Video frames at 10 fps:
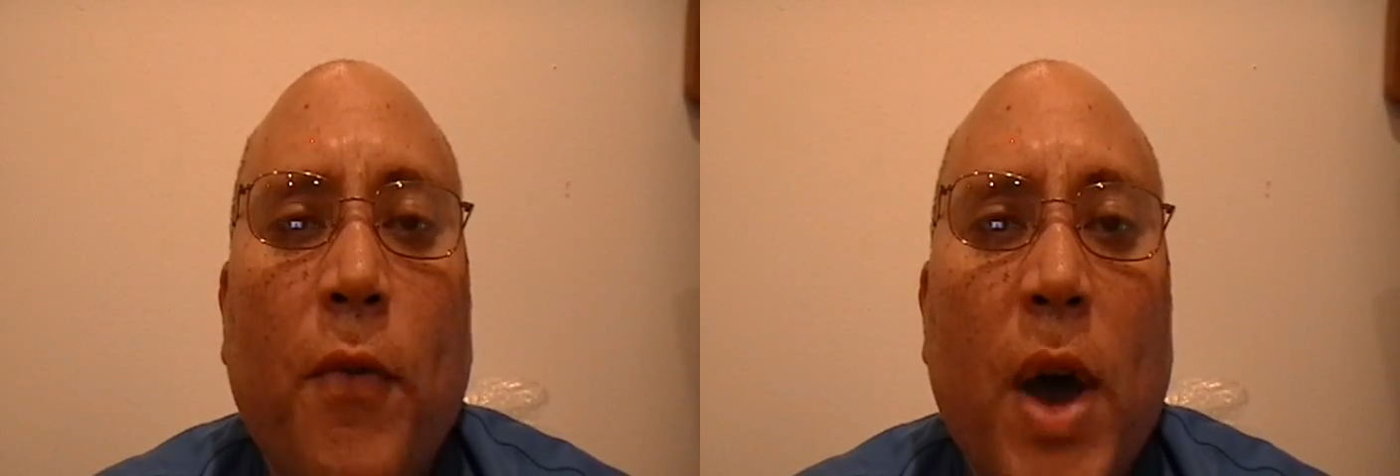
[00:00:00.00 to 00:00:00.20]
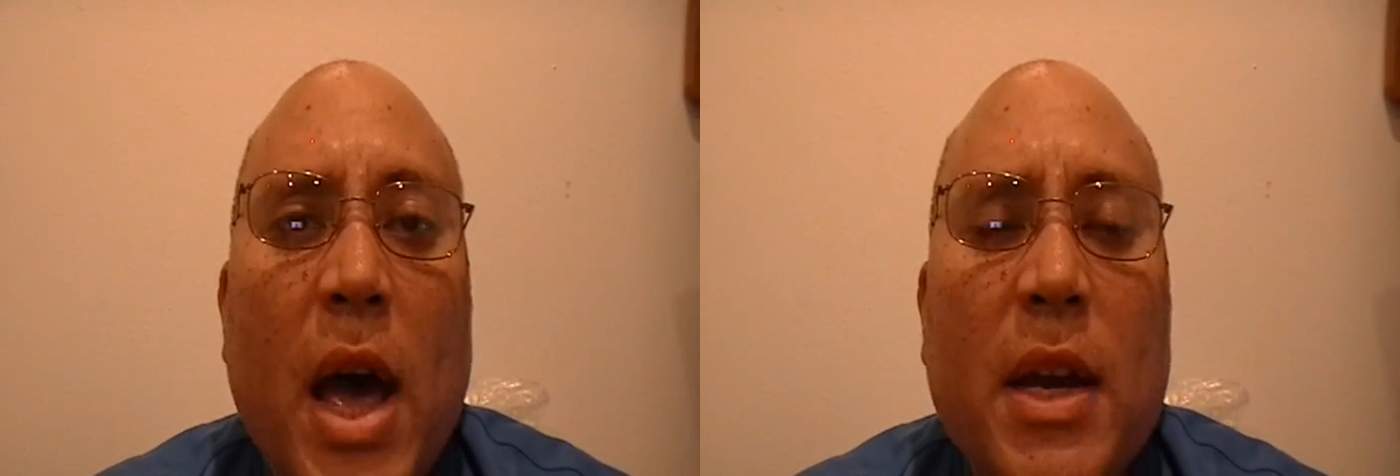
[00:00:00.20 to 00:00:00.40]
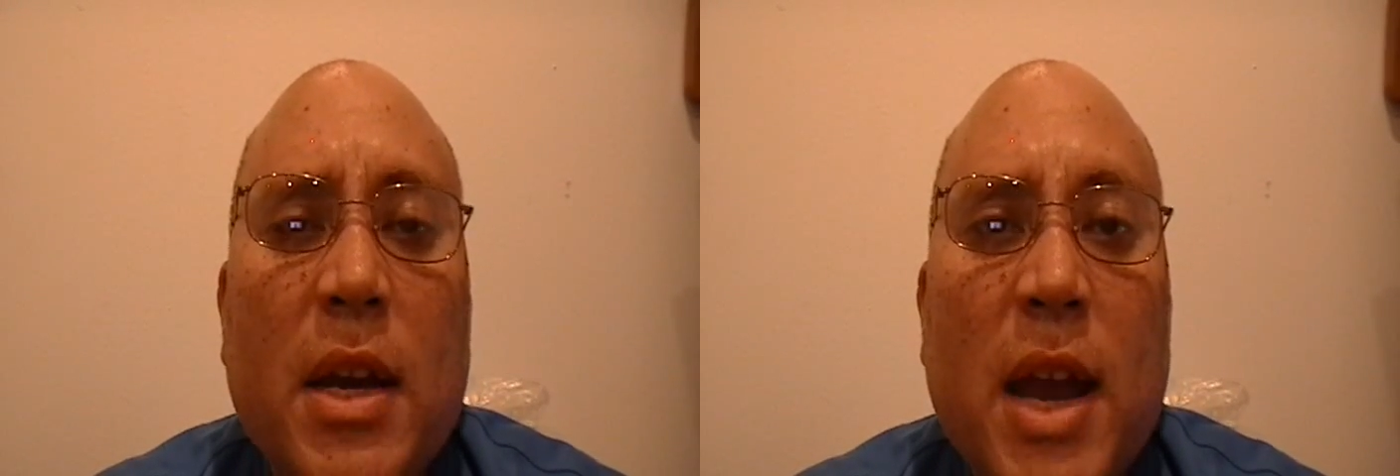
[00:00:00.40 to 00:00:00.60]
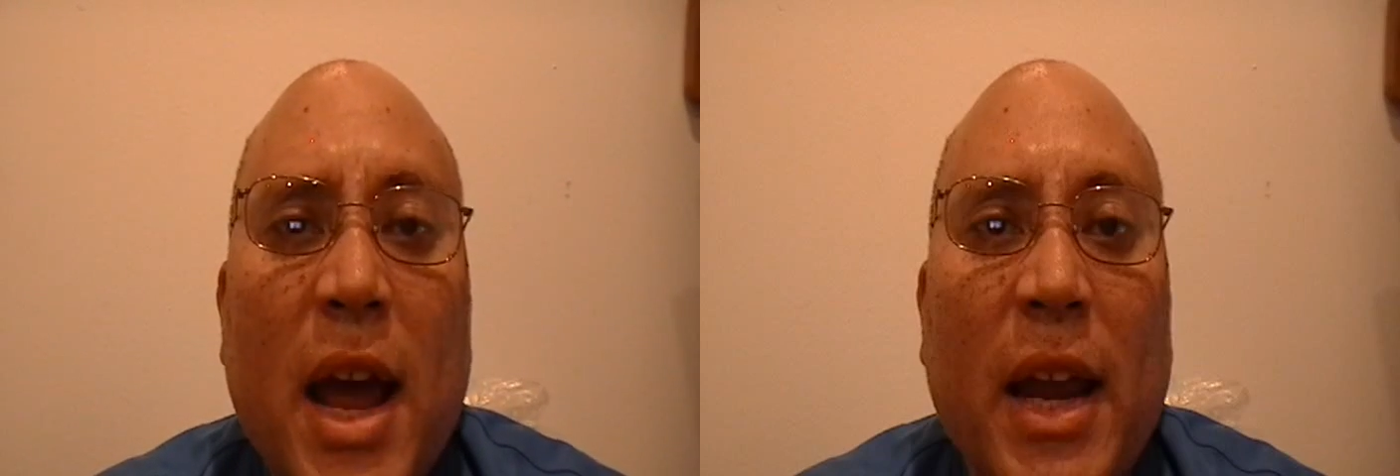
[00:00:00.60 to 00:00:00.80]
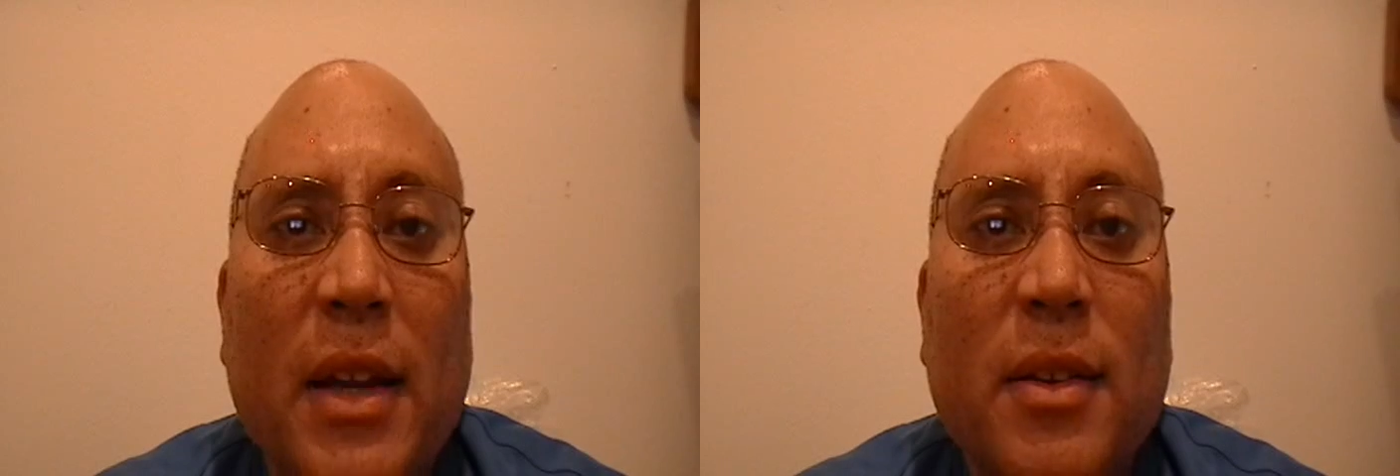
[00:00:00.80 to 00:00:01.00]
Friday
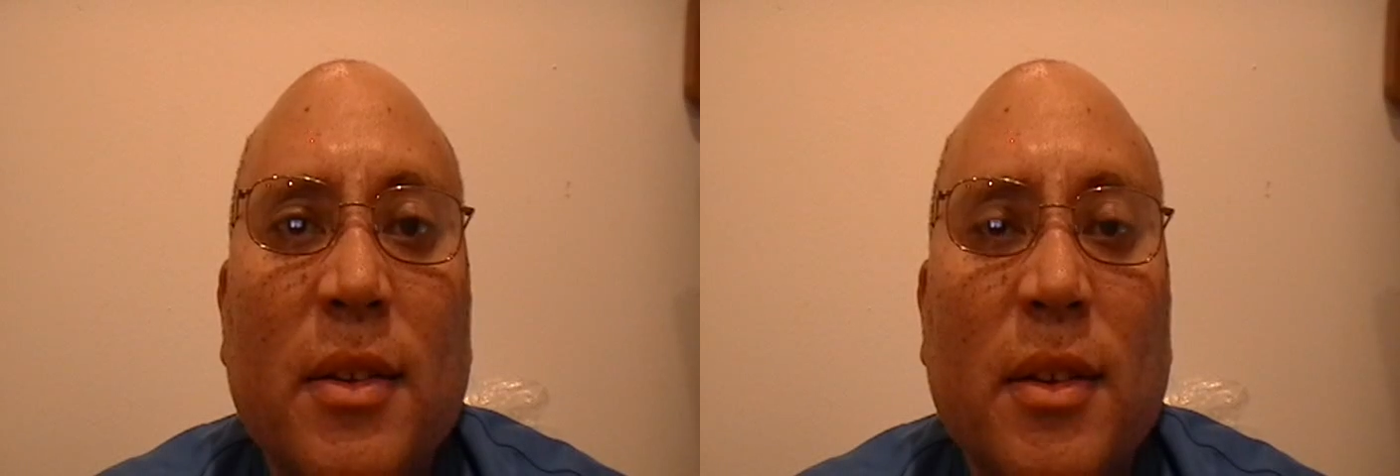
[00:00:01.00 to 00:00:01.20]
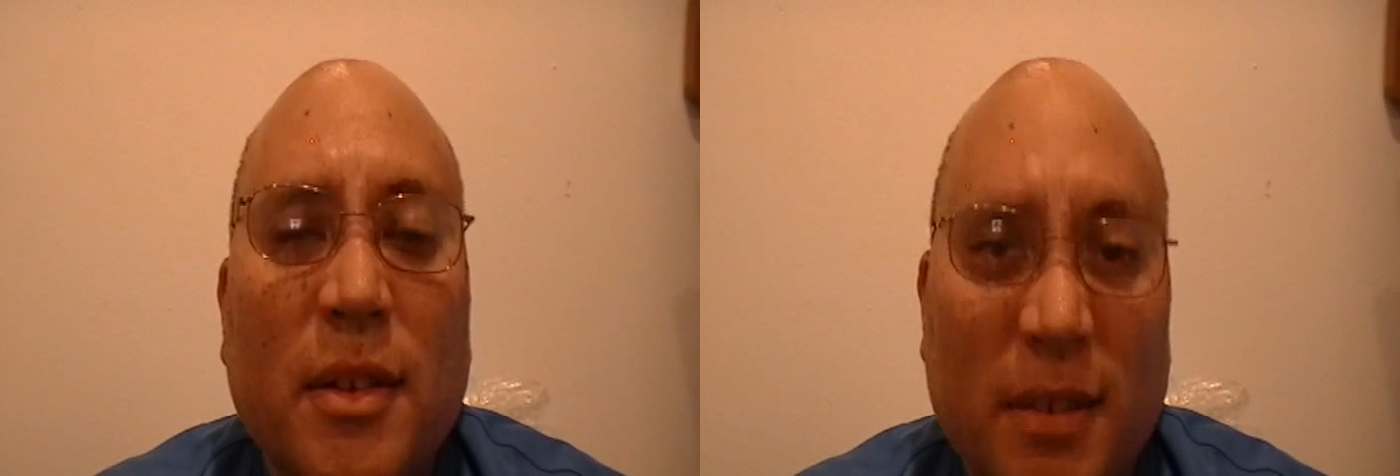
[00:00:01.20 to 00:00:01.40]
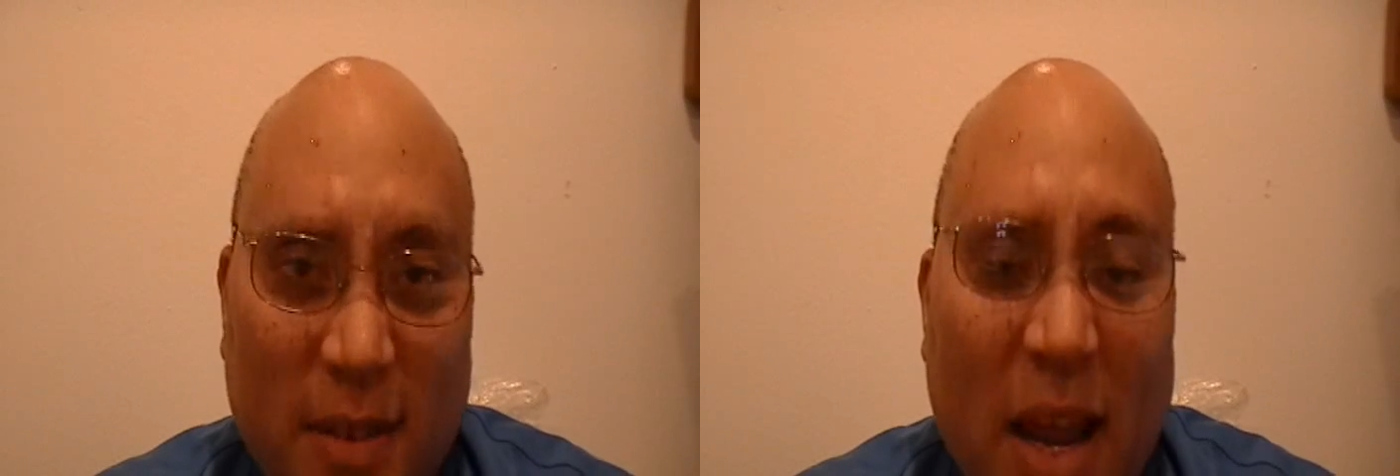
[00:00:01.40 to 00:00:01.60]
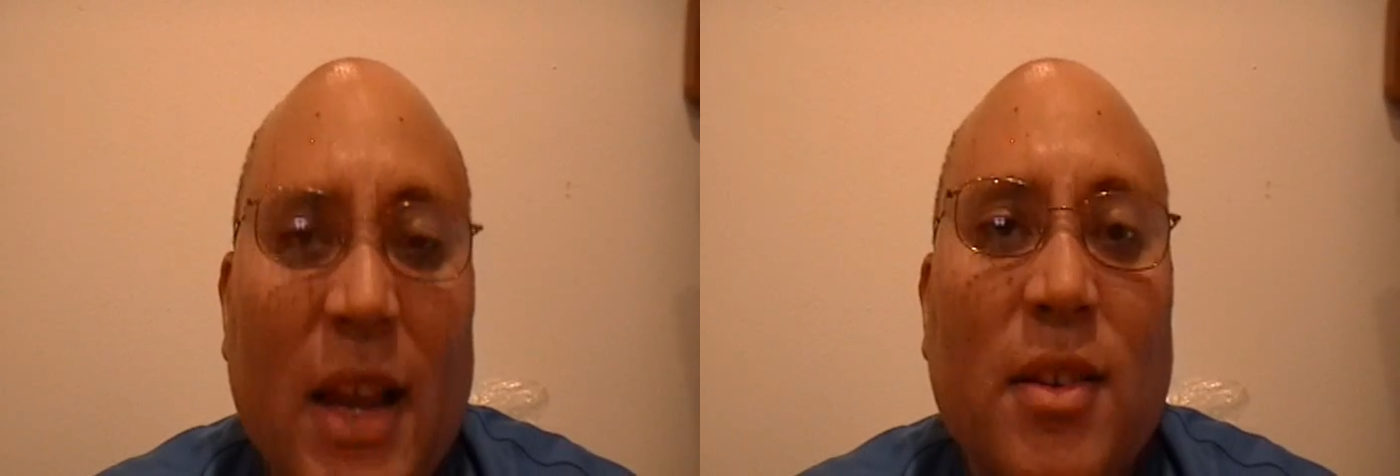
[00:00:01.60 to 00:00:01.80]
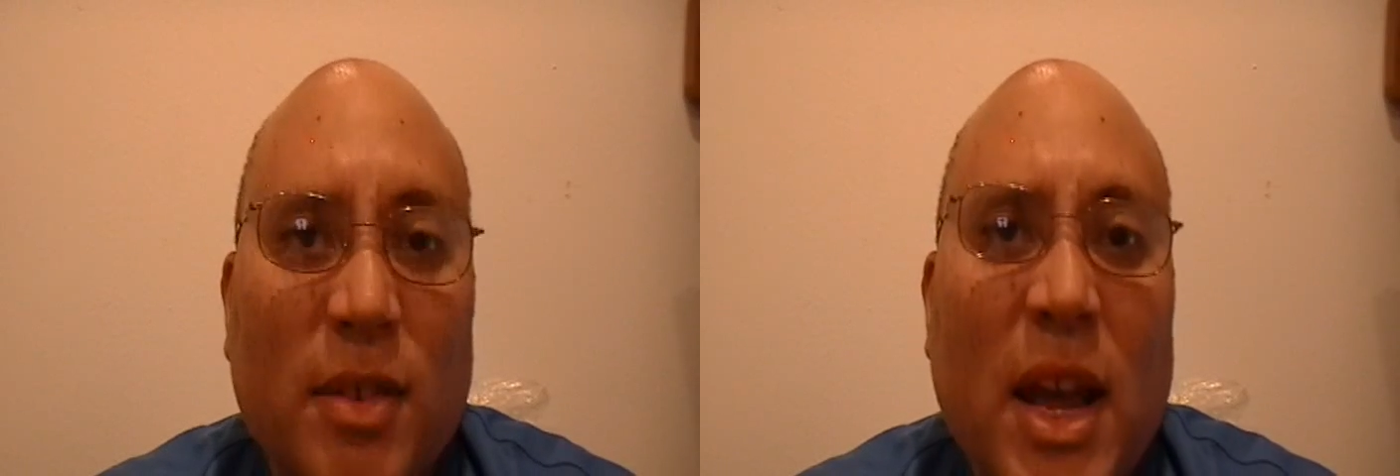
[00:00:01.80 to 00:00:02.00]
night
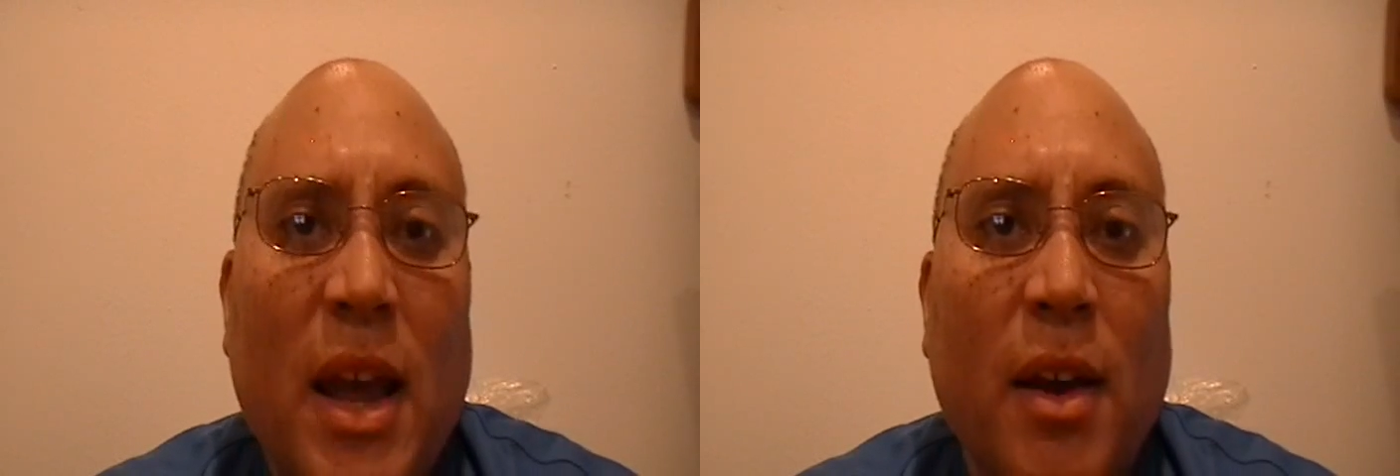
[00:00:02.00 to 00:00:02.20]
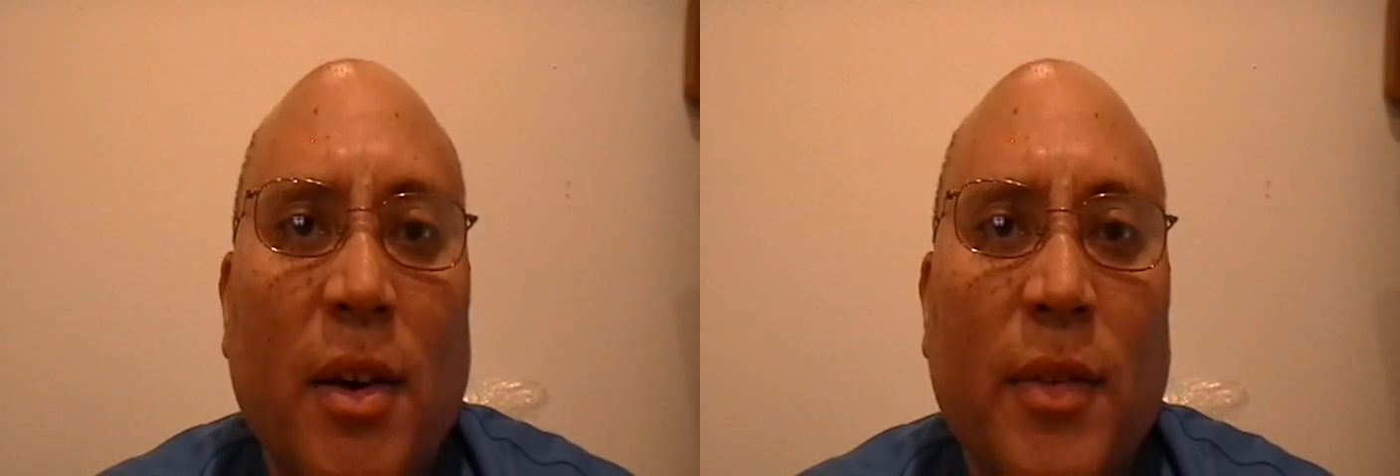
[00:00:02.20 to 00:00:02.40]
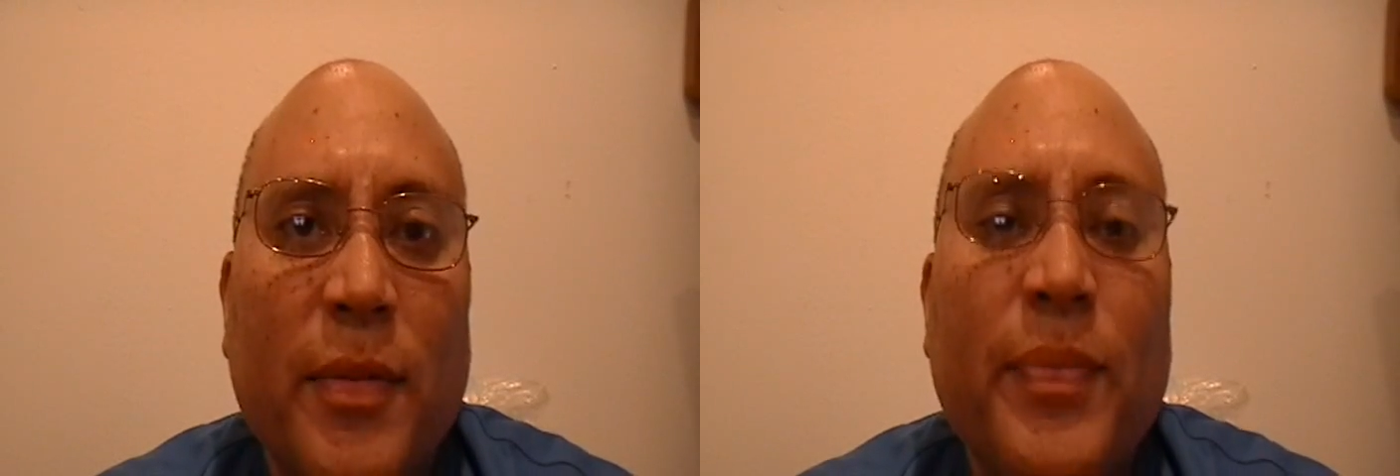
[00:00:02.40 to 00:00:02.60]
like now.